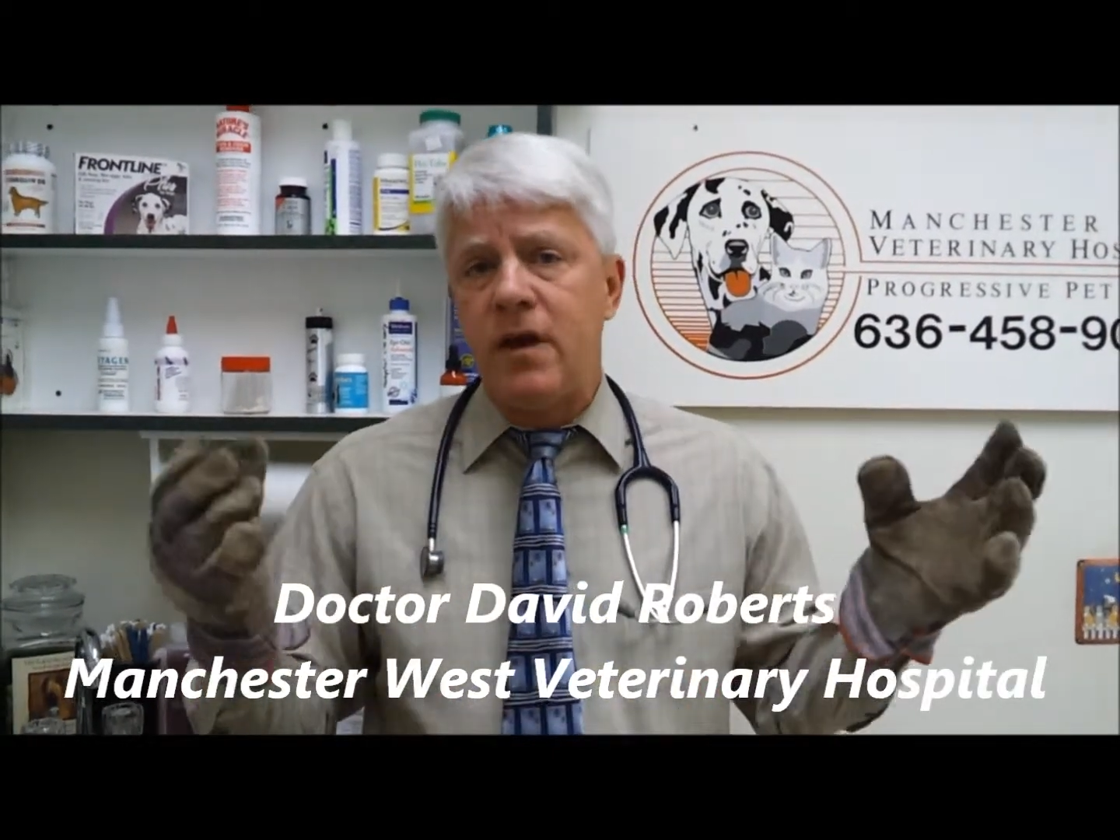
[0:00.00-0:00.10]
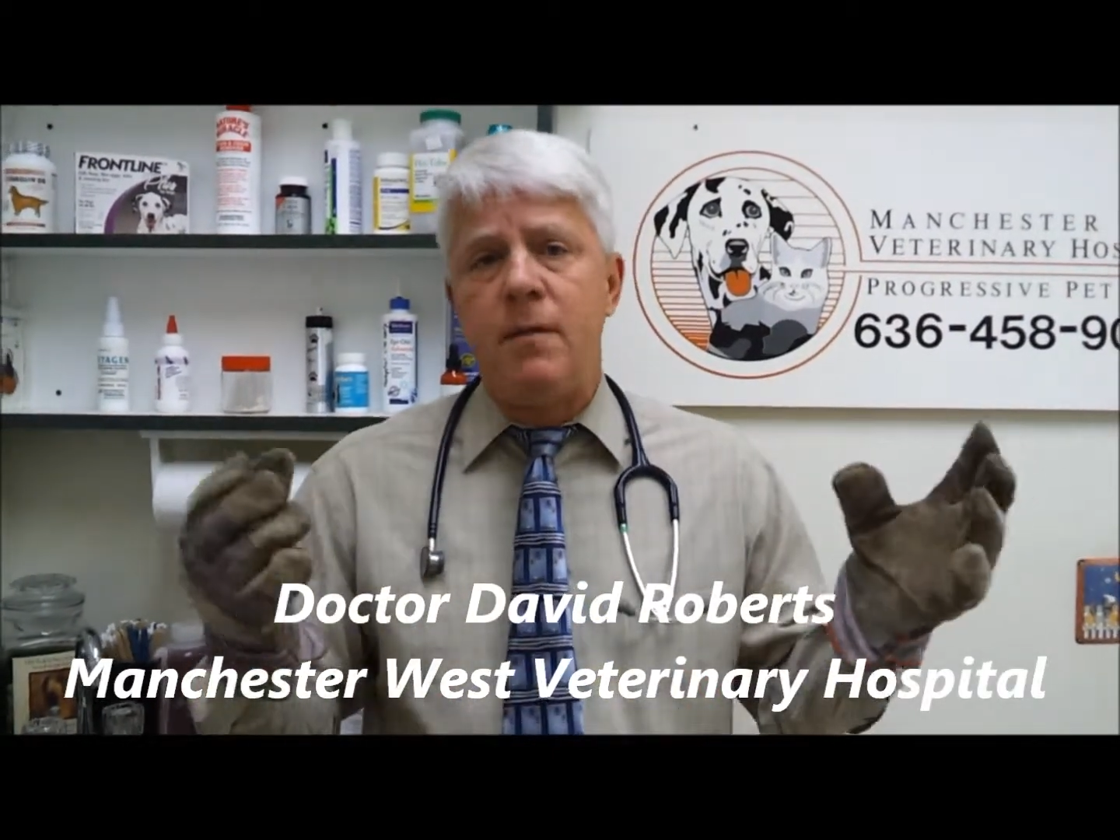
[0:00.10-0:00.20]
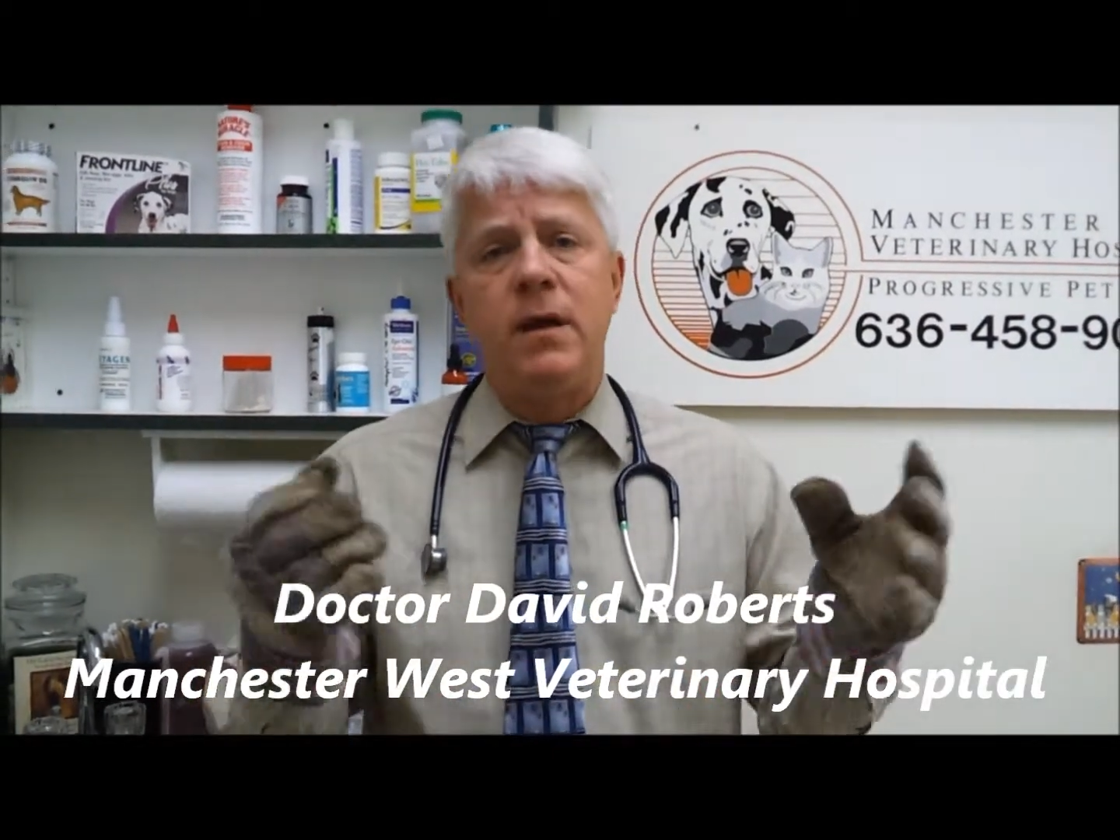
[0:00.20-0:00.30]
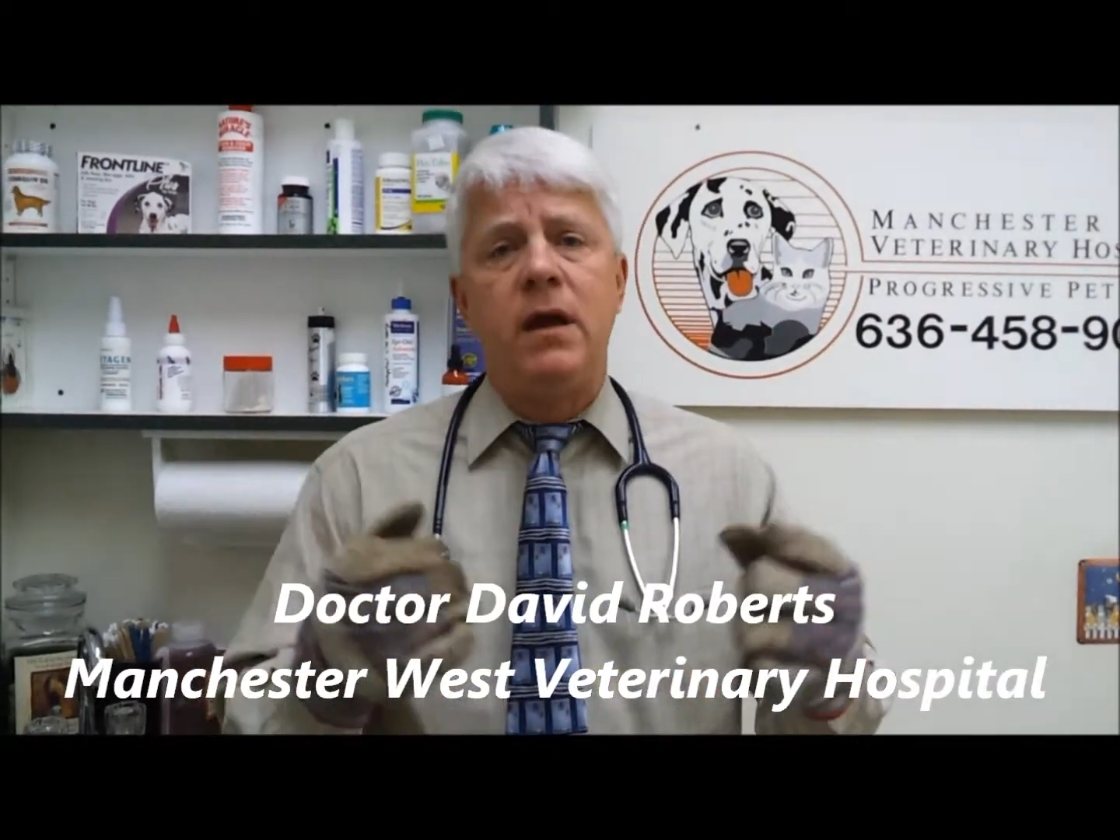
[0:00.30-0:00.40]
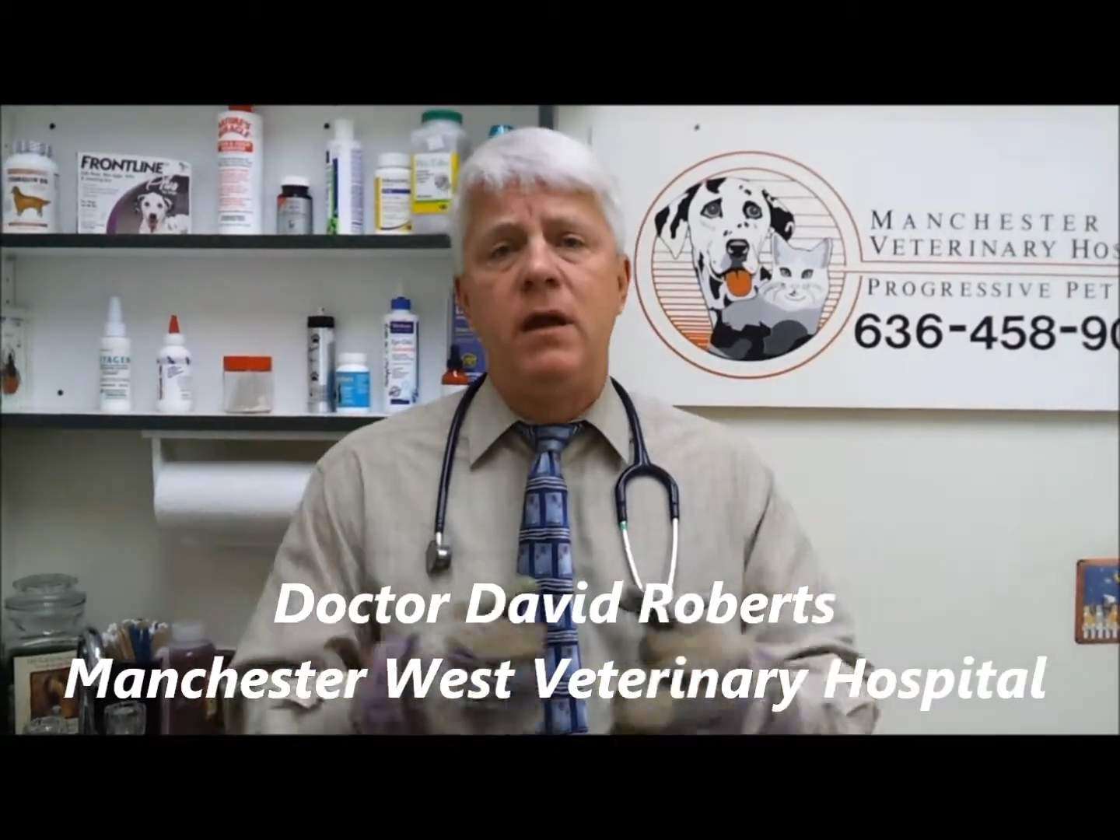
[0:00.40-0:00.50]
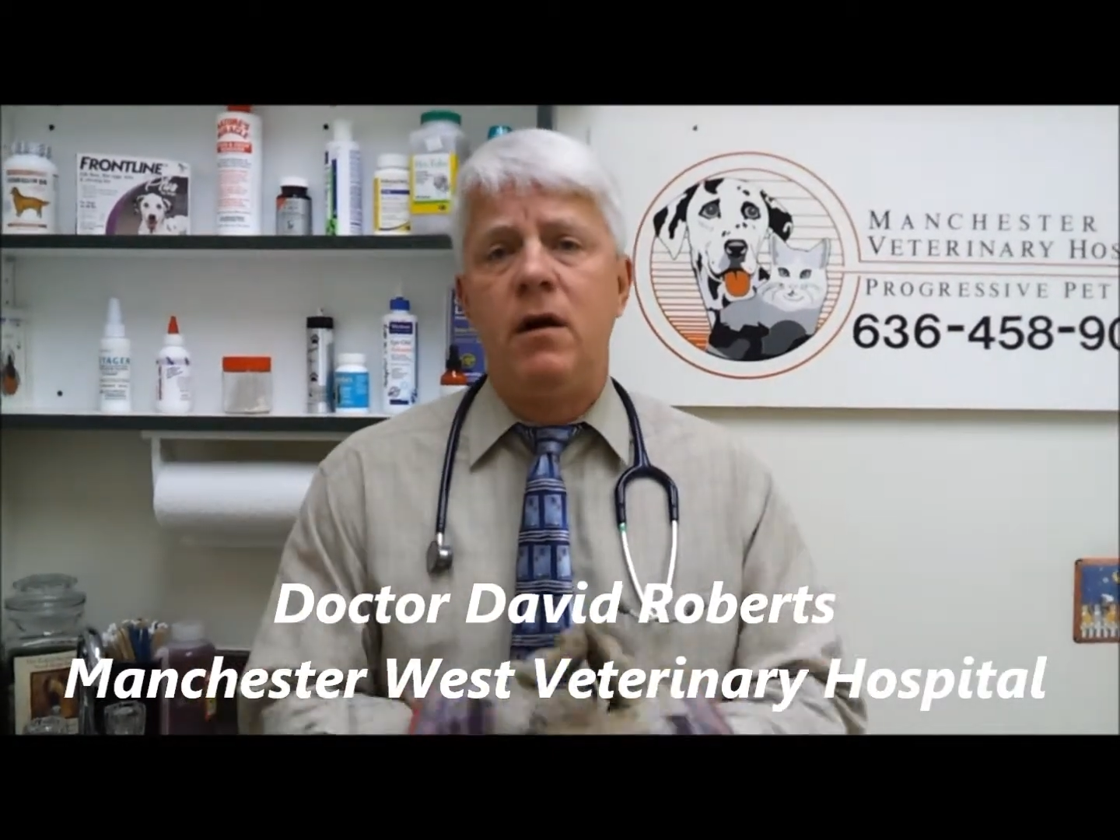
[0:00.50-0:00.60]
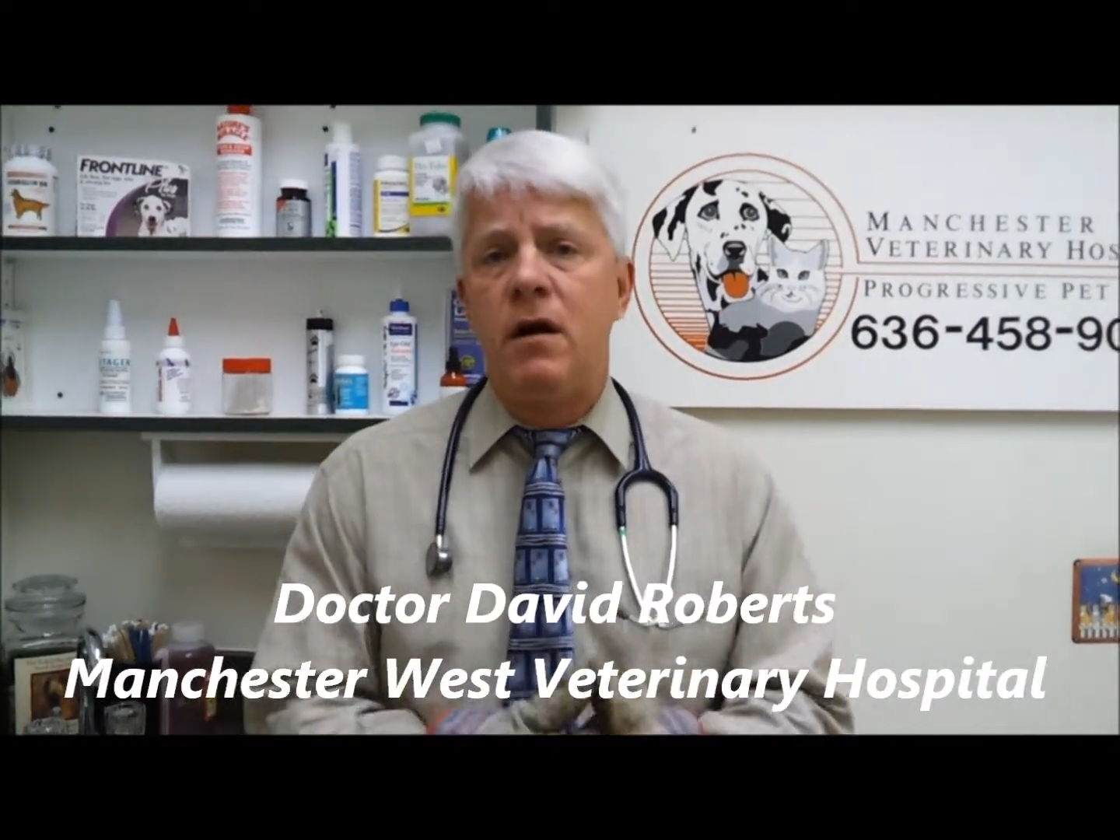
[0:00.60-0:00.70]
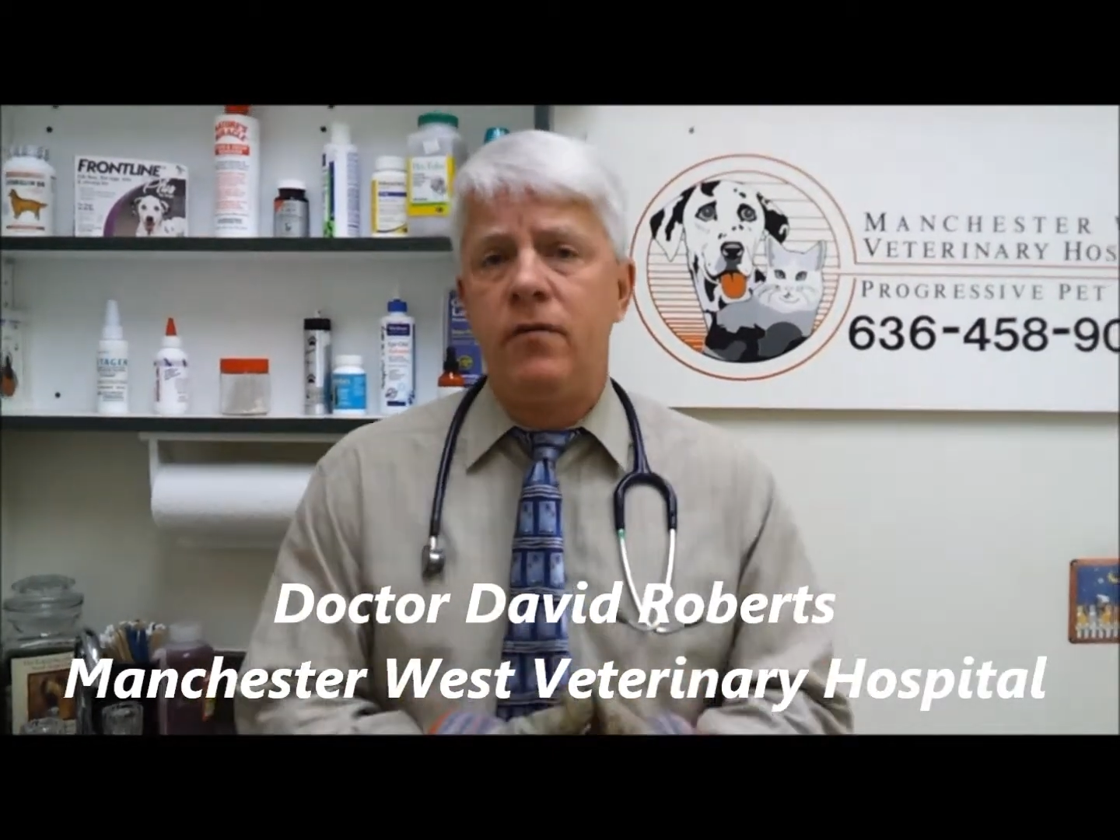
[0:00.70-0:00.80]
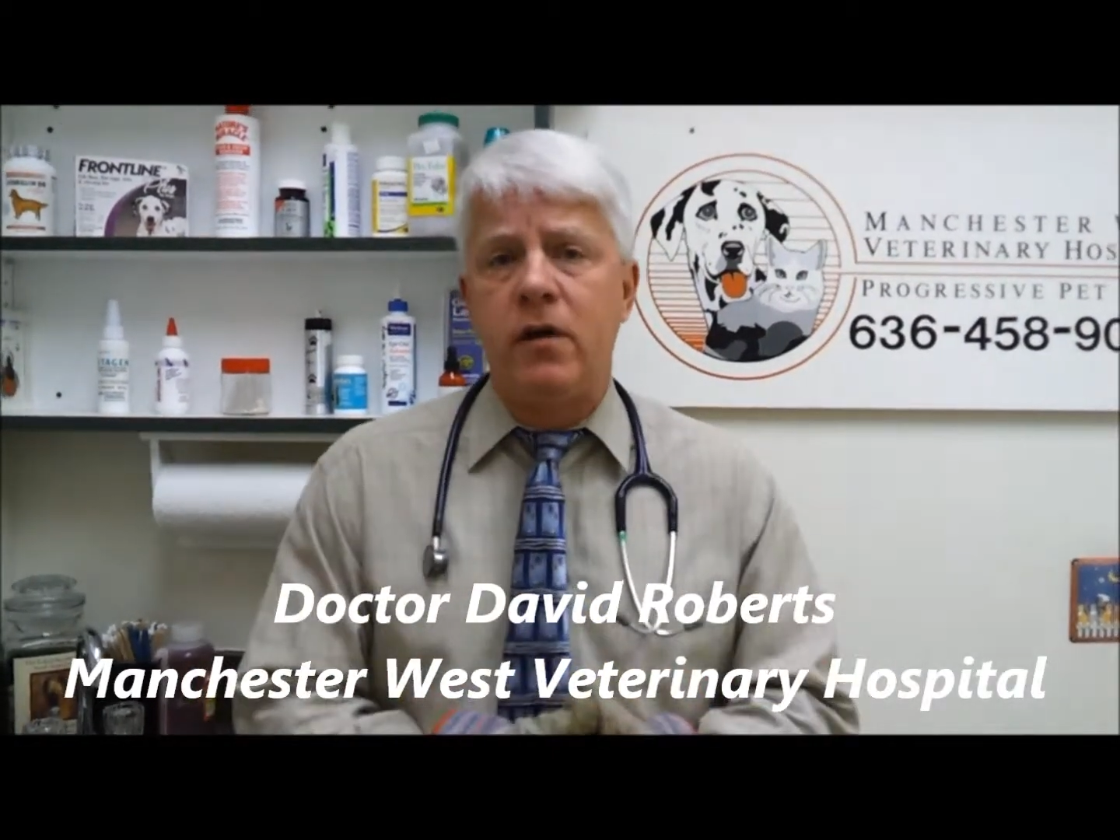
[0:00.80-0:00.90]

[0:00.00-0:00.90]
coming and all